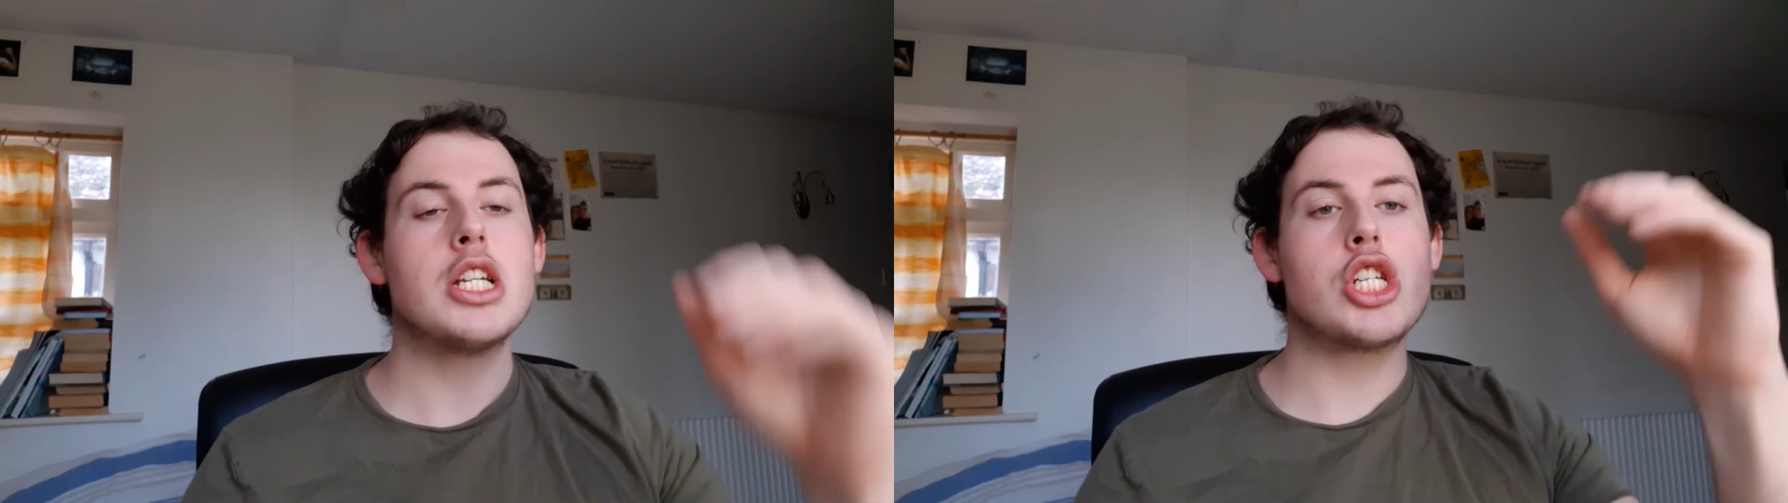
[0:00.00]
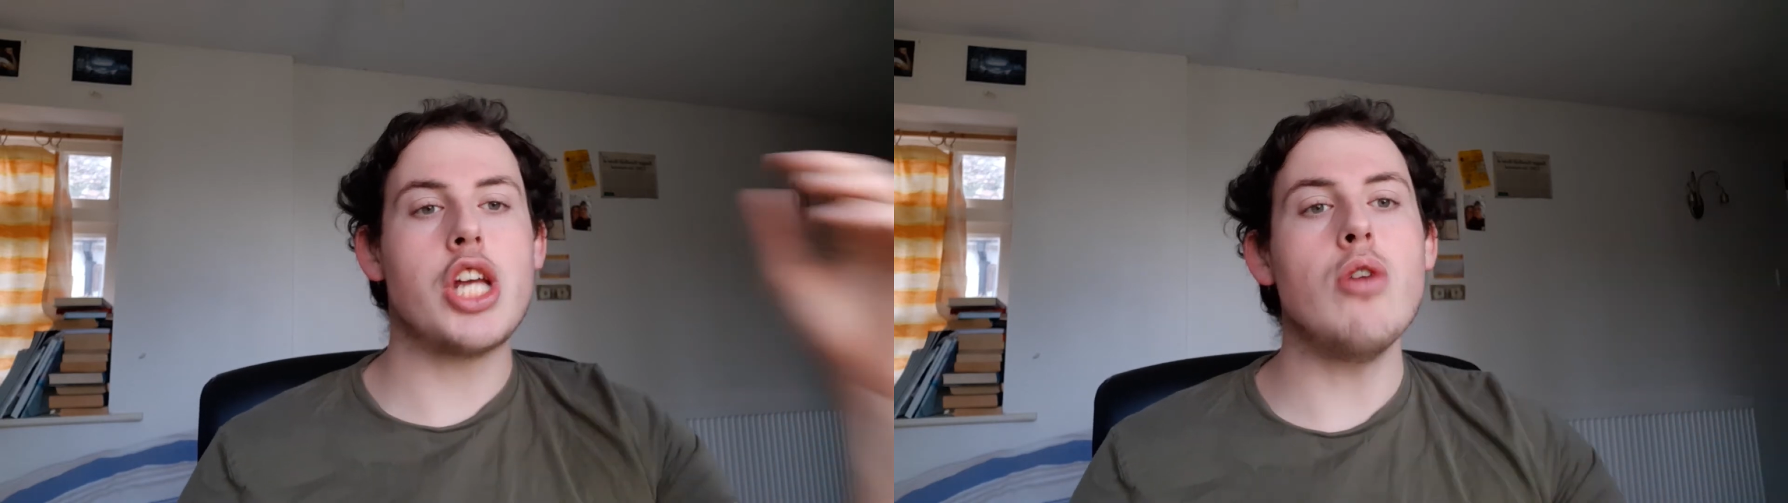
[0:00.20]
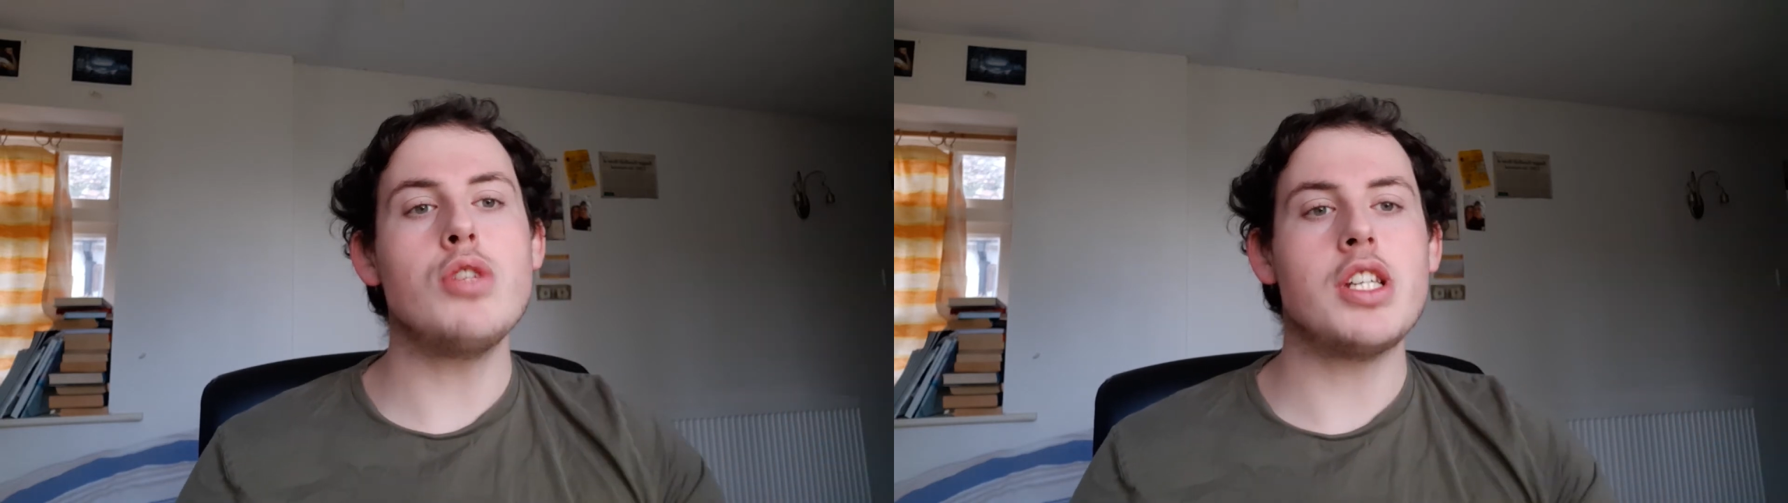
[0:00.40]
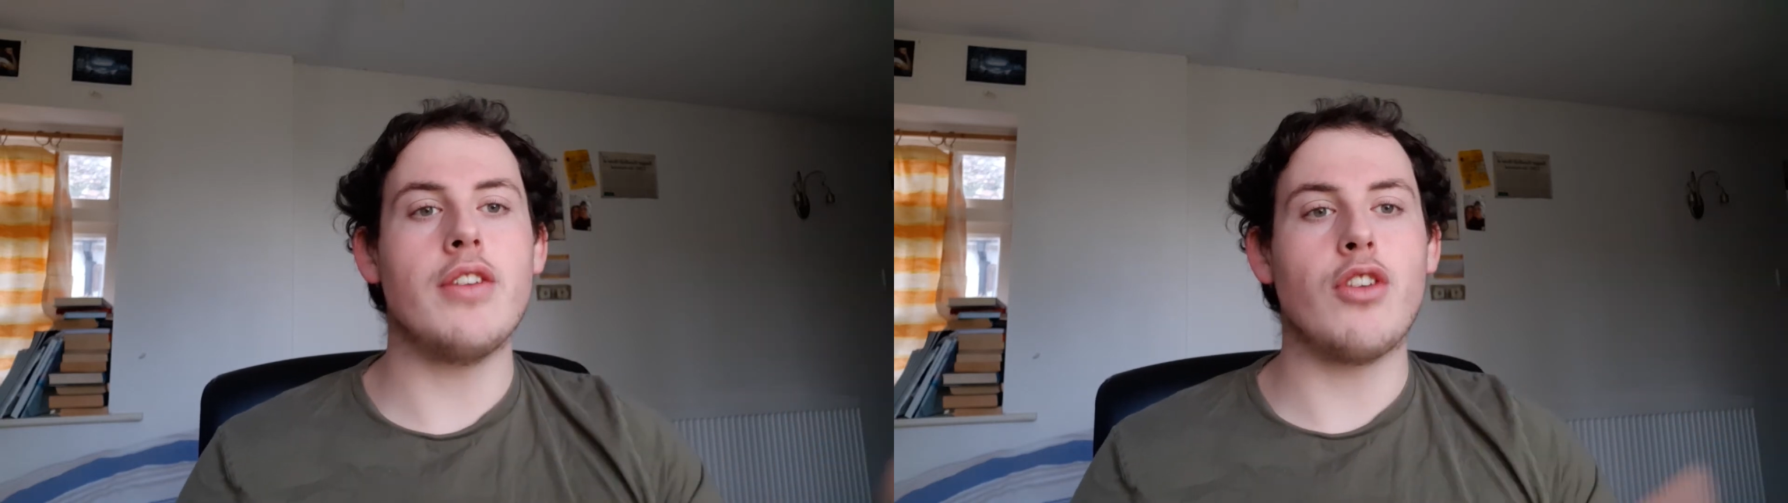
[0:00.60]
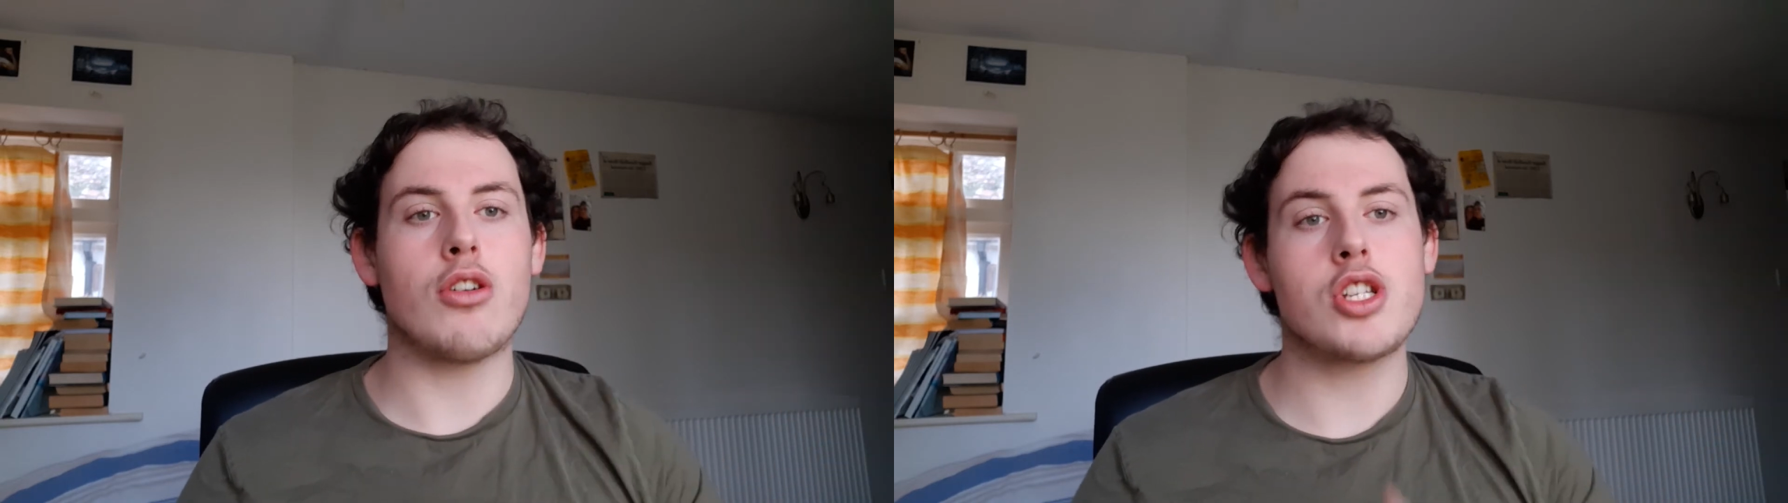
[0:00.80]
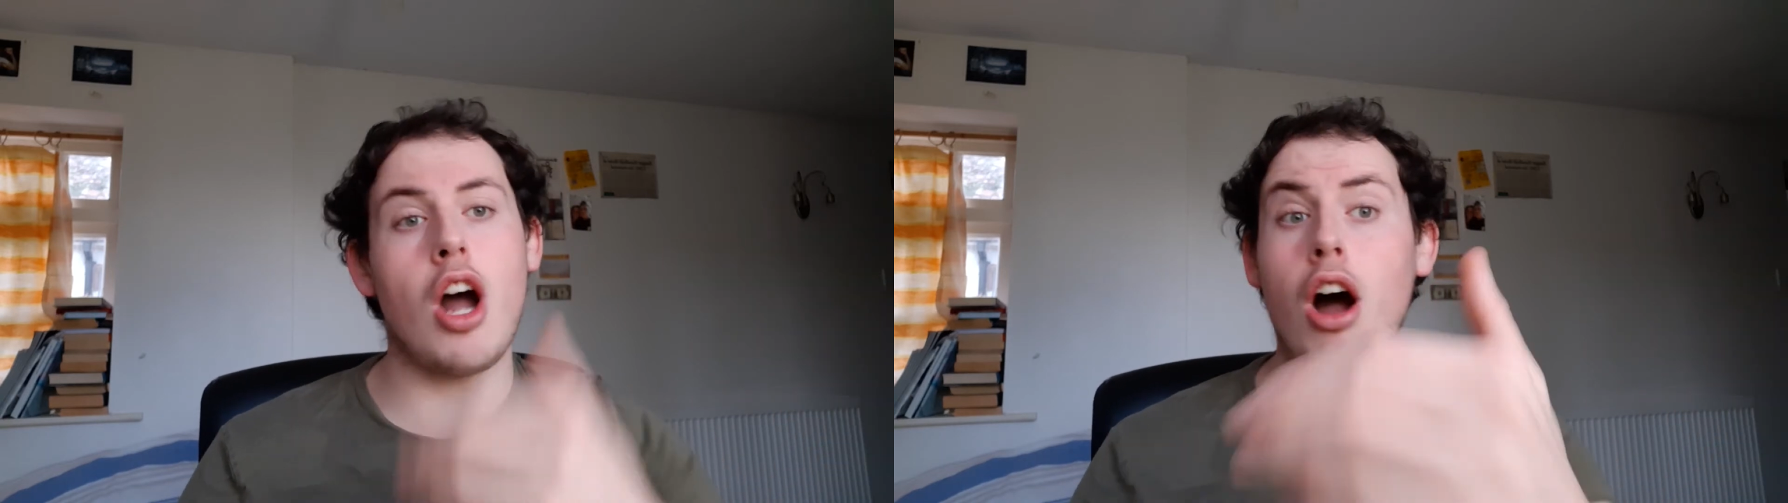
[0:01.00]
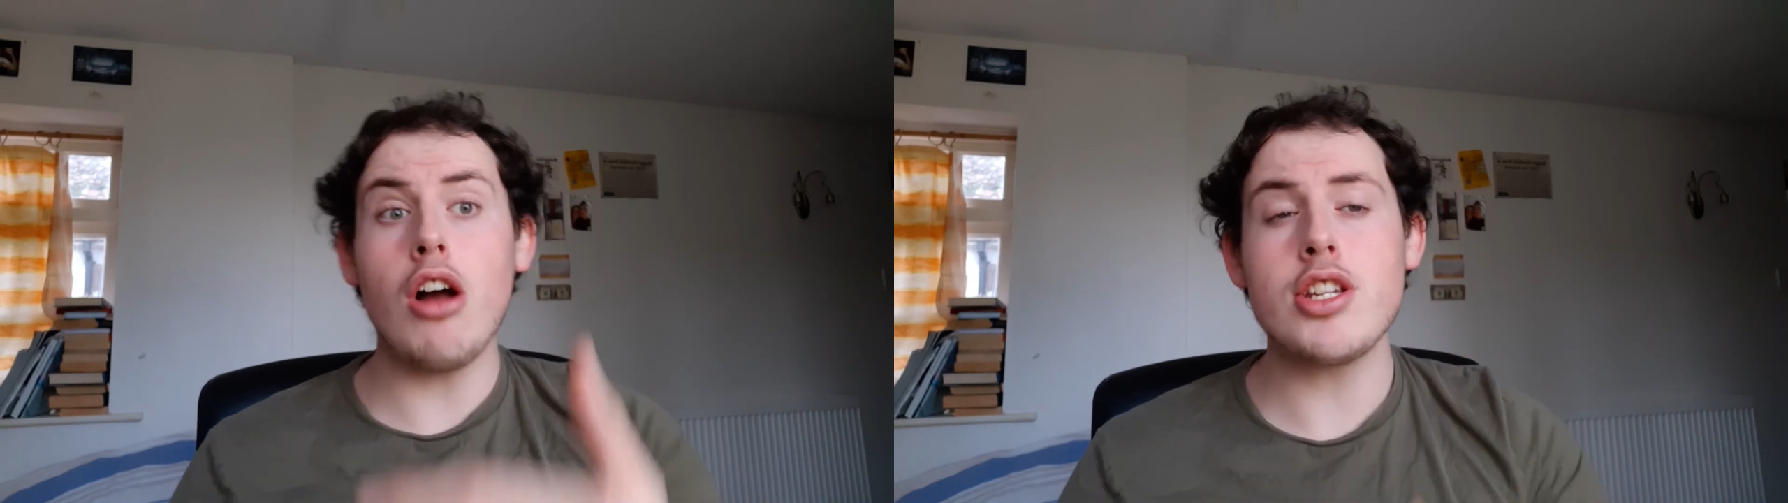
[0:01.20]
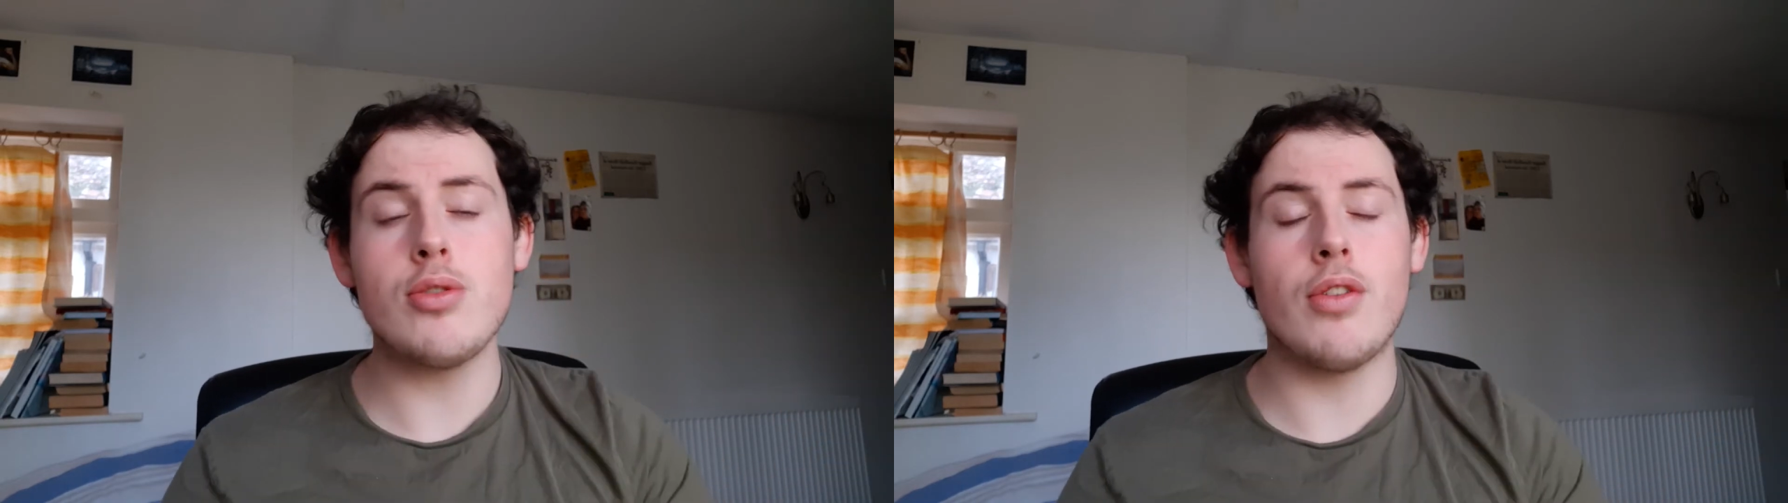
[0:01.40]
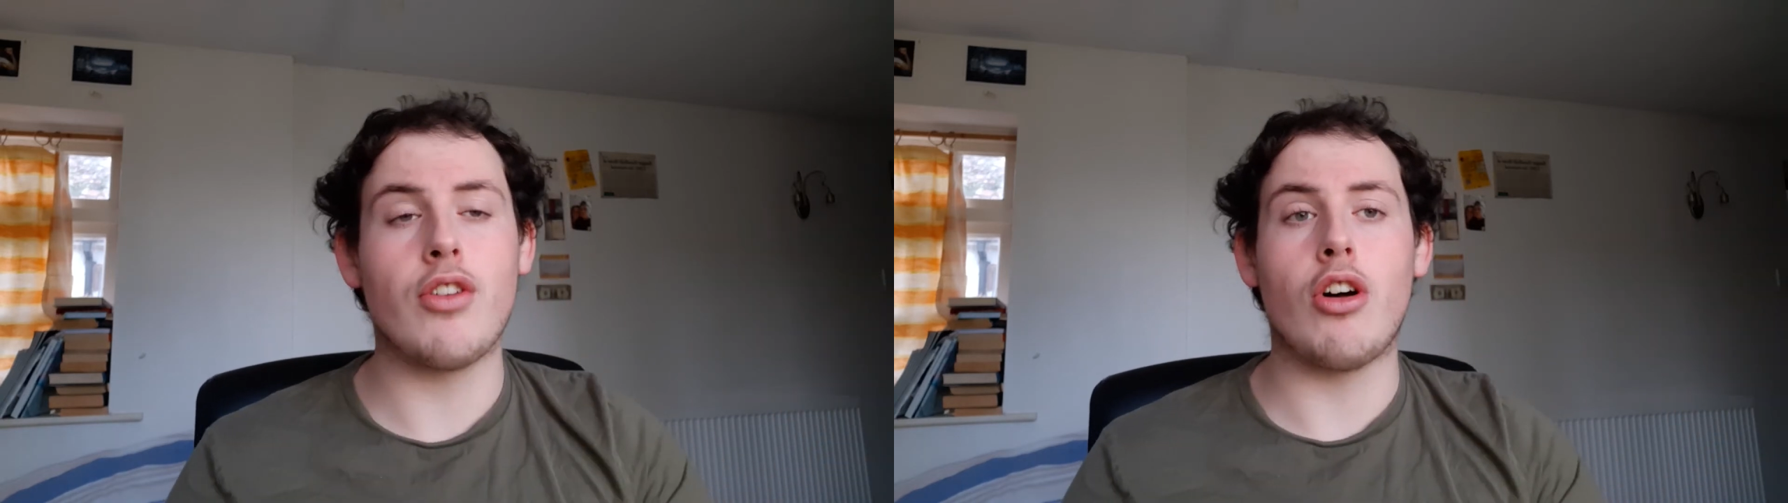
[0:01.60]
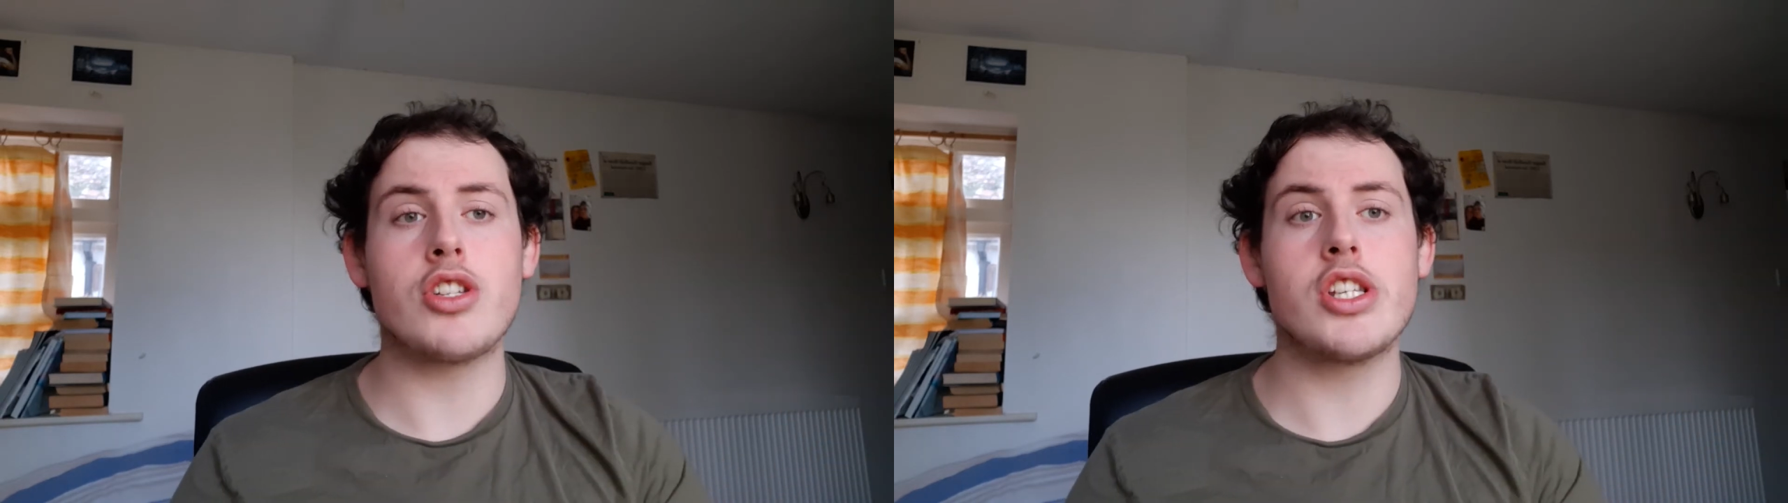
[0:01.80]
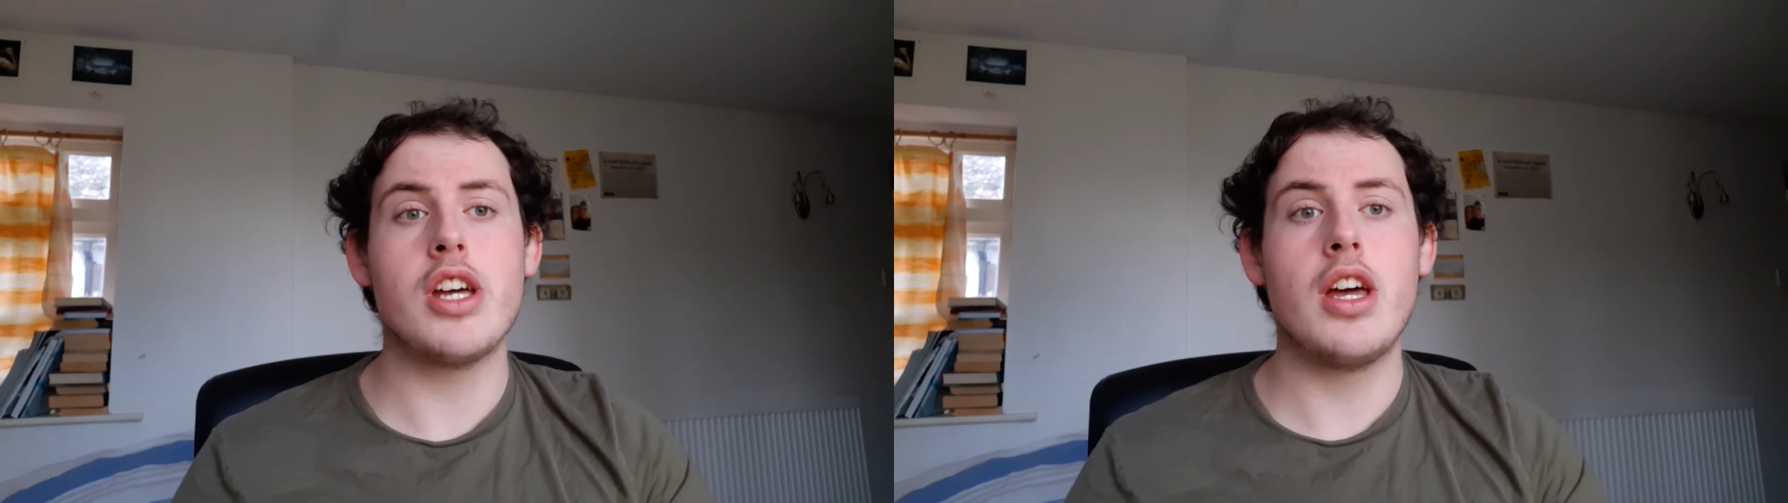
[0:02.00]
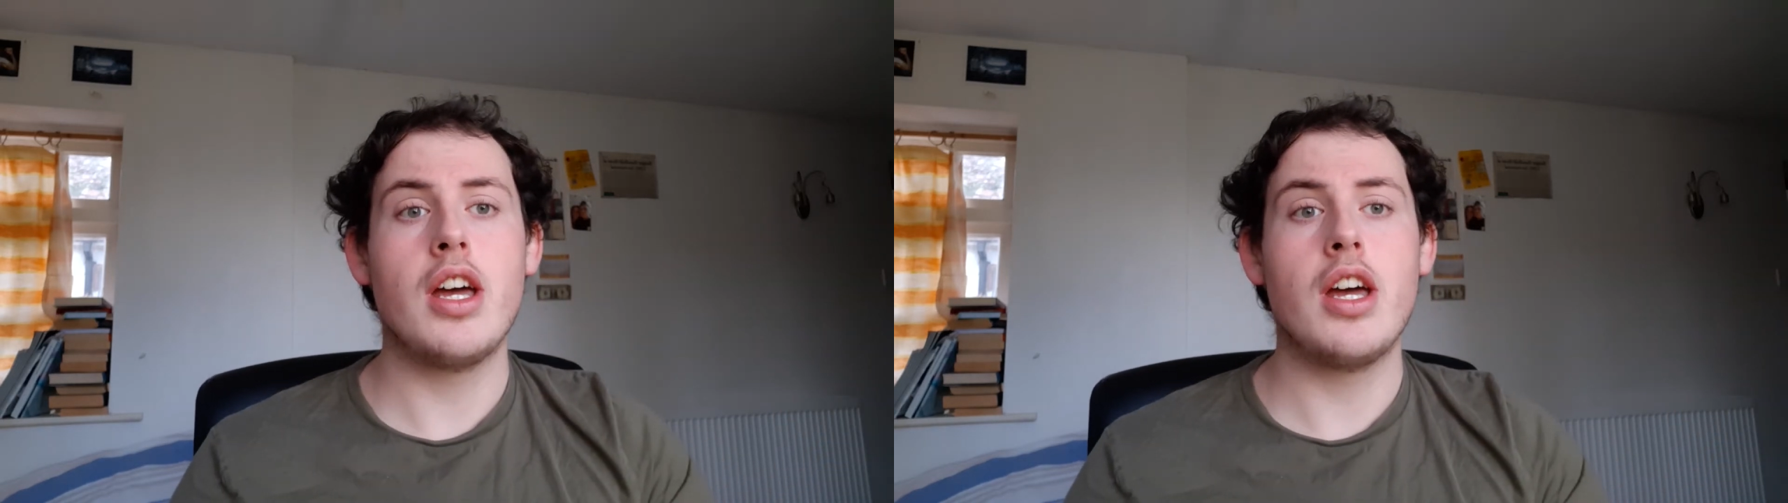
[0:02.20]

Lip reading: Chelsea have lost. Arsenal have lost.